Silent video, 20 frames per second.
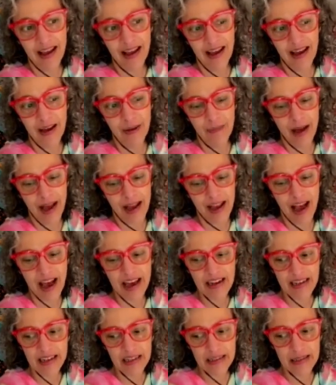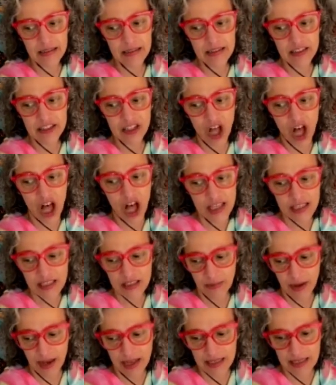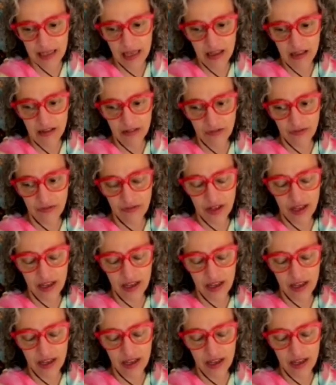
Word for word: Um, I kind of lost myself.